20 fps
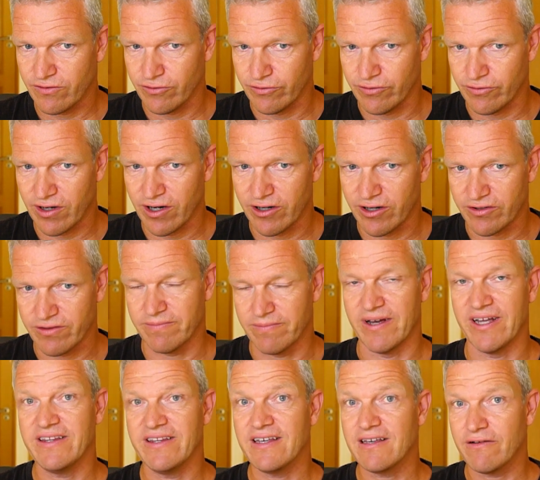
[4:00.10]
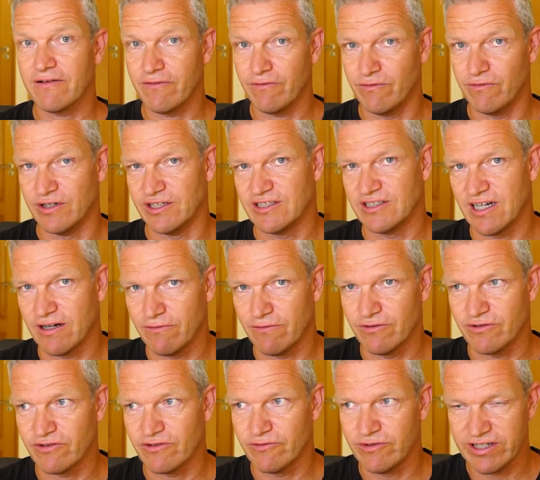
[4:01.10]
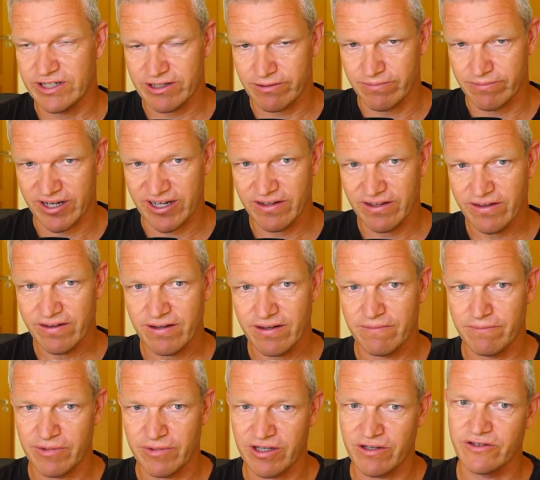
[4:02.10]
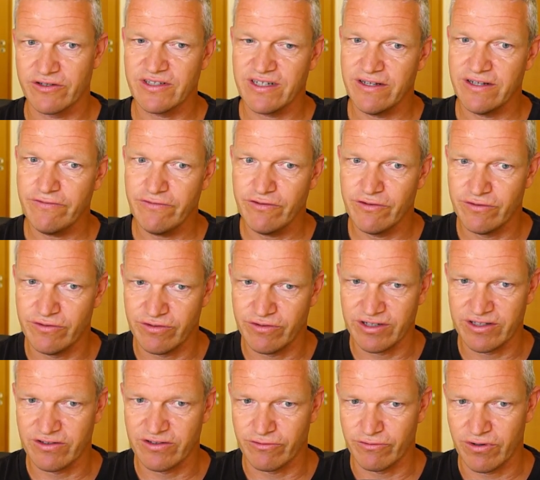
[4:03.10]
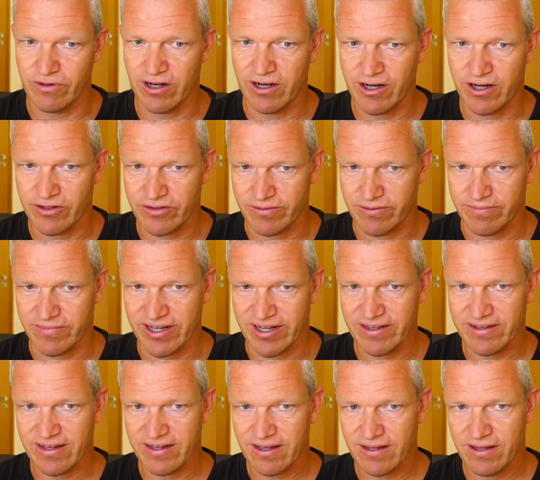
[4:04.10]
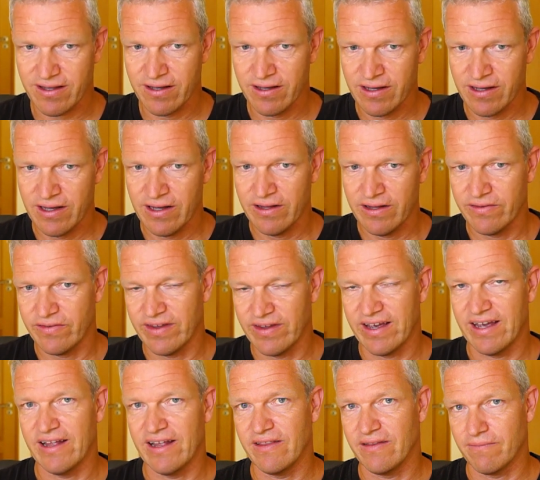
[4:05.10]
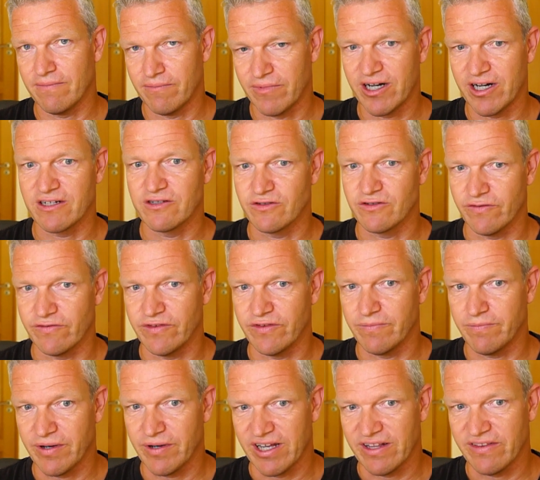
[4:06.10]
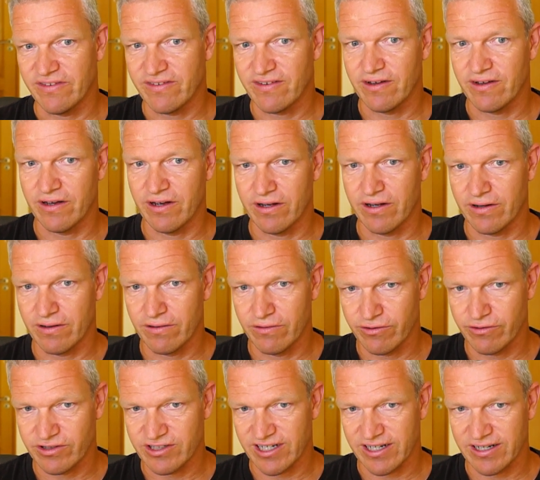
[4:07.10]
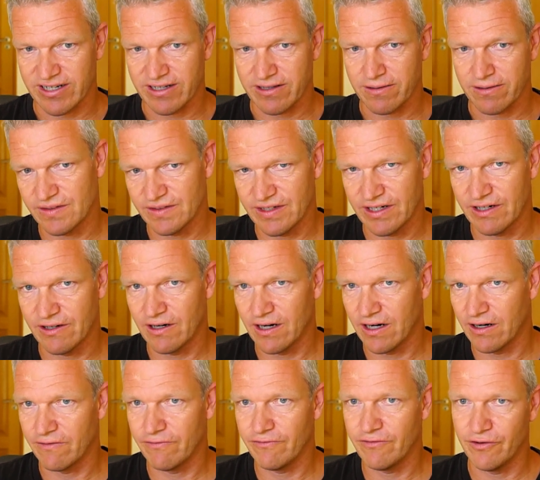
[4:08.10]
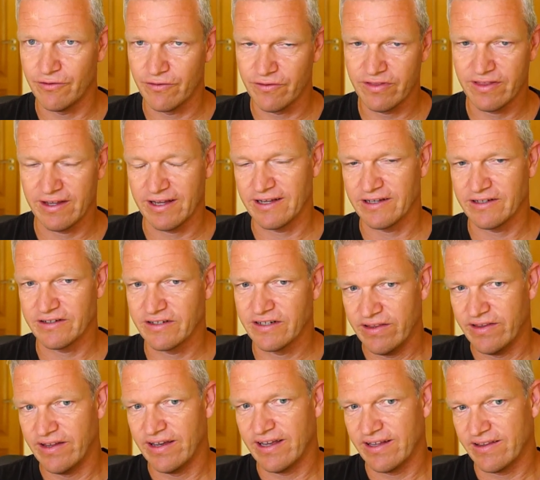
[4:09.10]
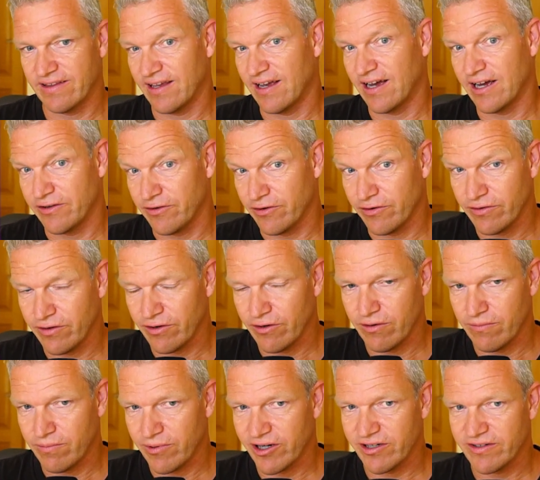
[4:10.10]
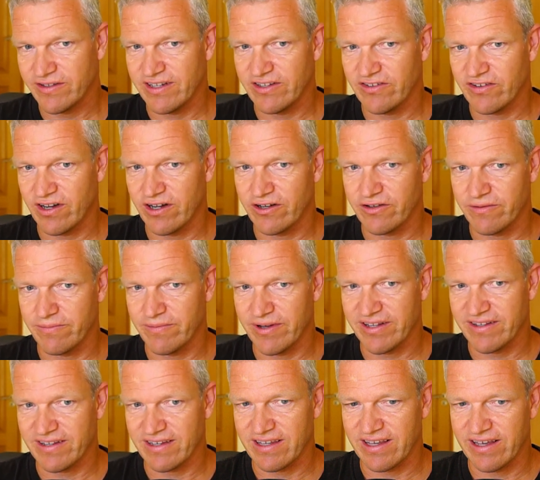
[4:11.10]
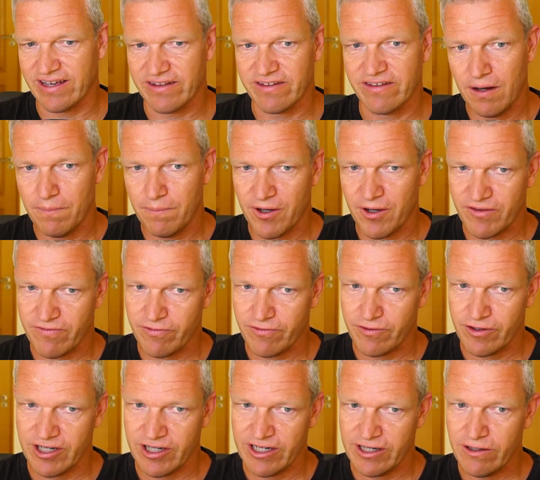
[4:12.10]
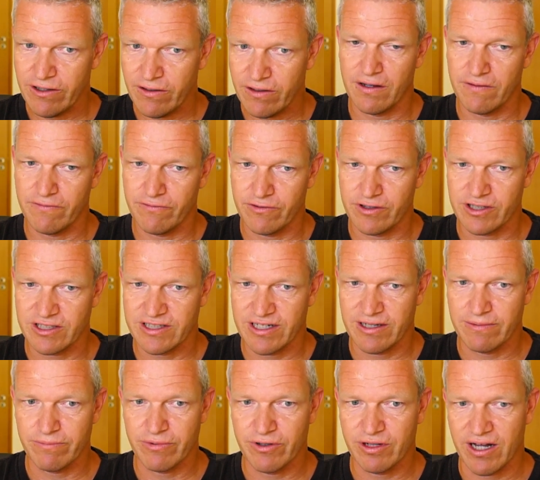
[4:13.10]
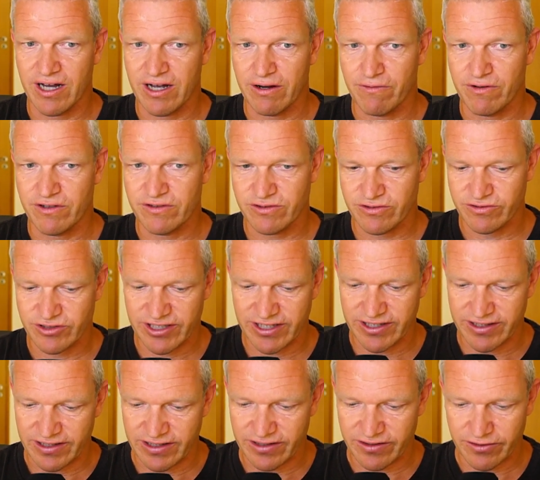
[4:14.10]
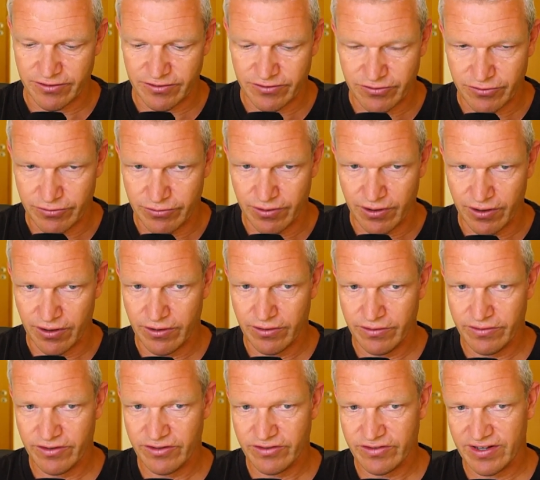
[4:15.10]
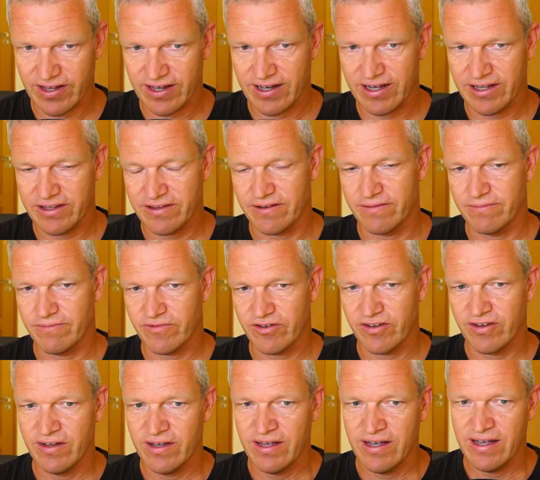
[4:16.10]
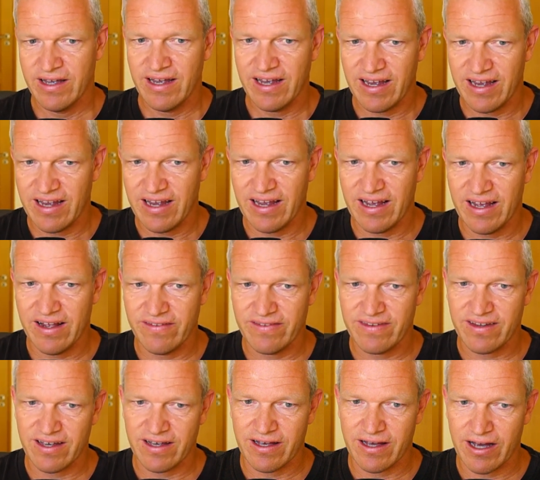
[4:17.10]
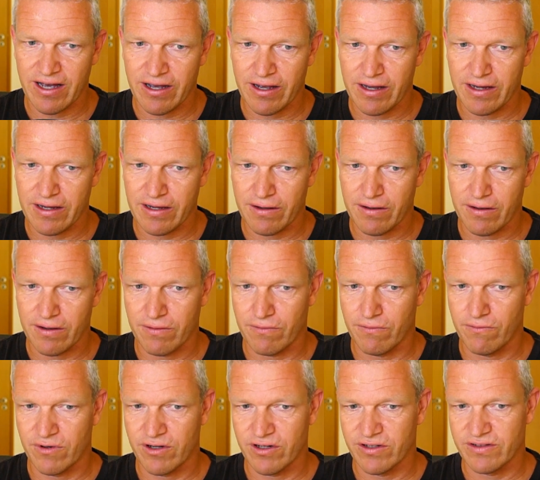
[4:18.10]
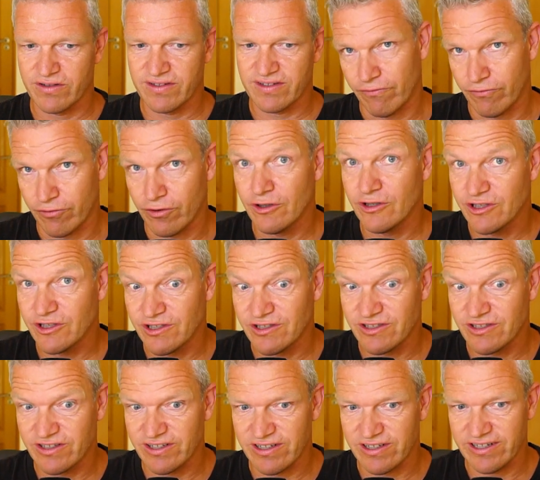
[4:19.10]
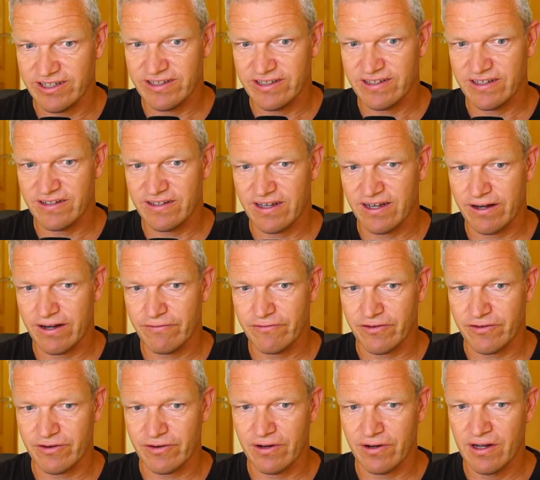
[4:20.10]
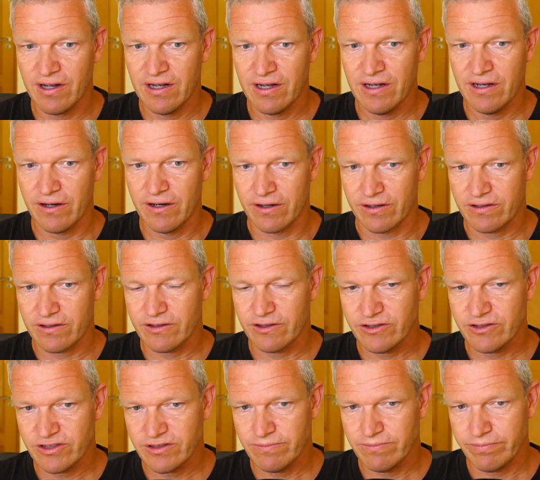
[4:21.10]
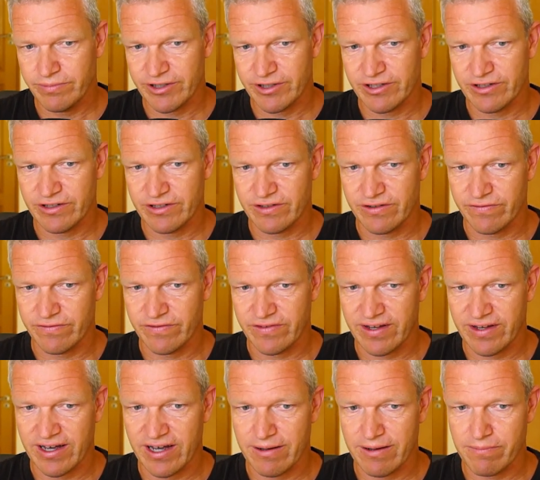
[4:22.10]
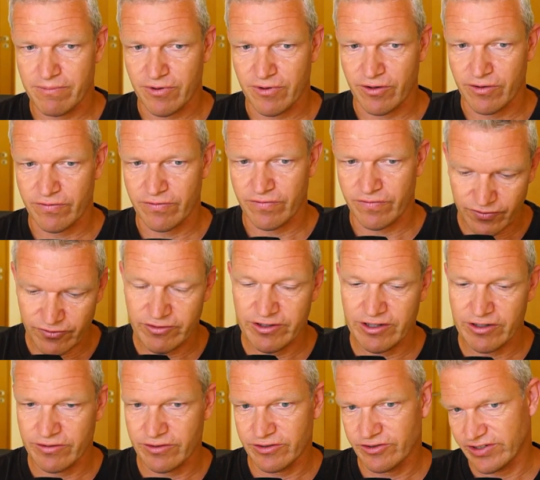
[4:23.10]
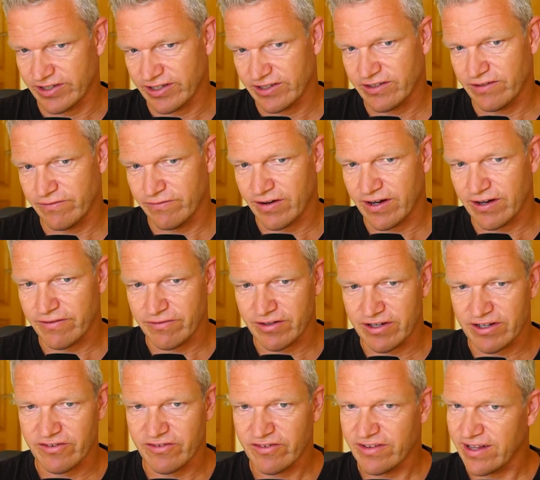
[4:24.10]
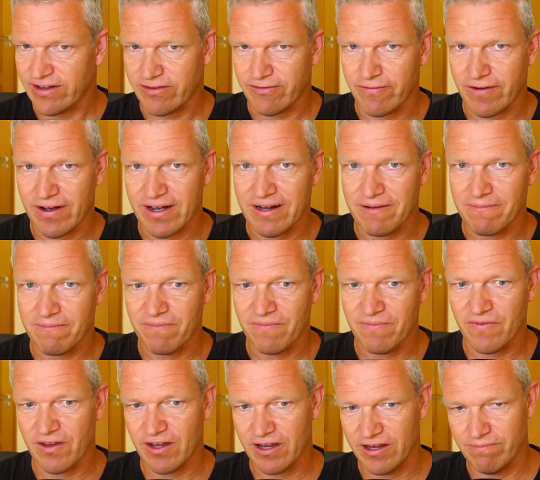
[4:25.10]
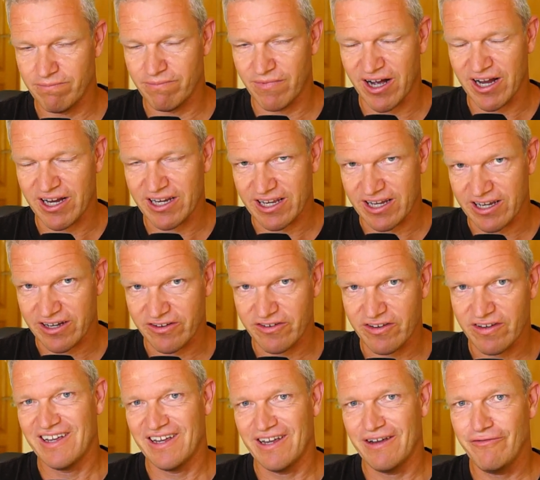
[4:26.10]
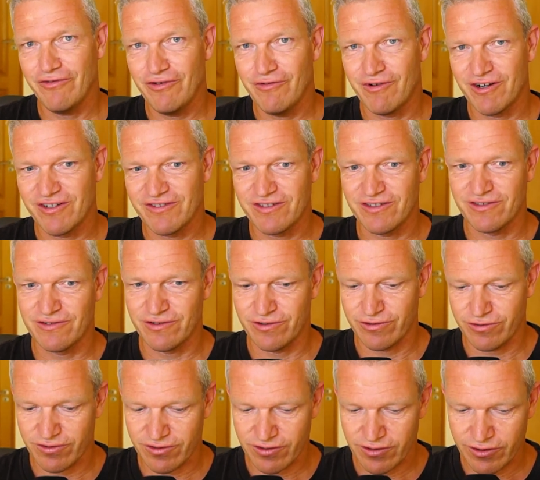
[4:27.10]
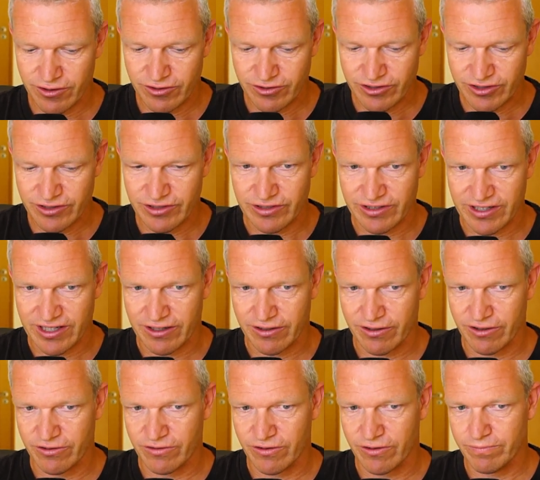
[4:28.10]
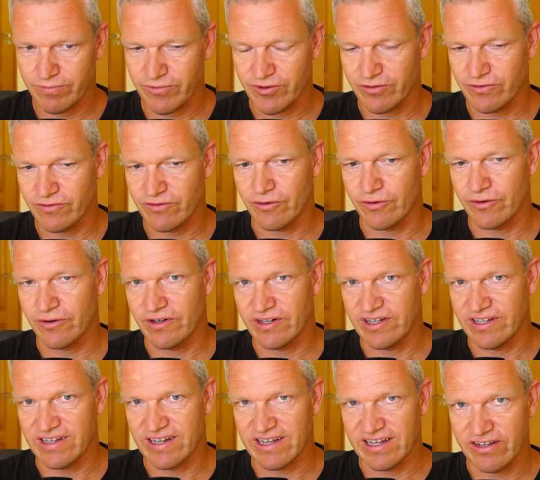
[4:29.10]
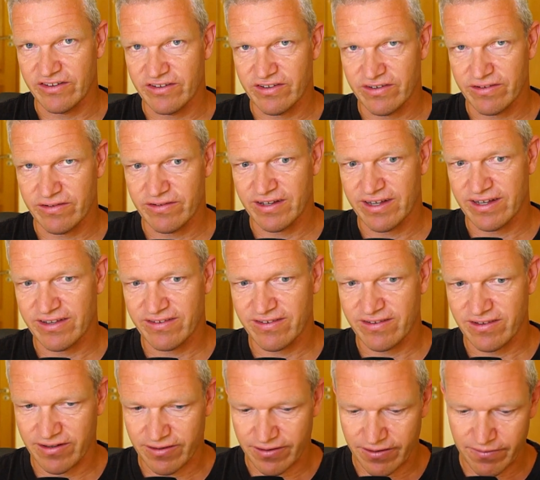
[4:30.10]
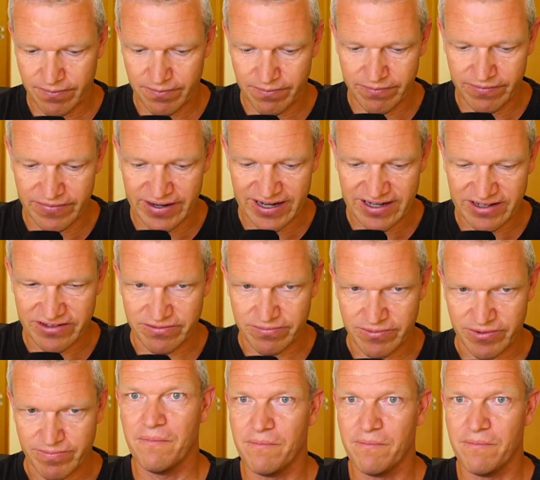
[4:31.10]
to automatic, which I would recommend, because if you do it to automatic, then Microsoft depends, looks at it. There are a few things that I don't know about this automatic yet, but for here, for example, I want to set it to 100 items and I want versions deleted after a custom period of time of 365 days. That's fine. In my case, if you want to do closer, you can go up to 30 days. That's the maximum.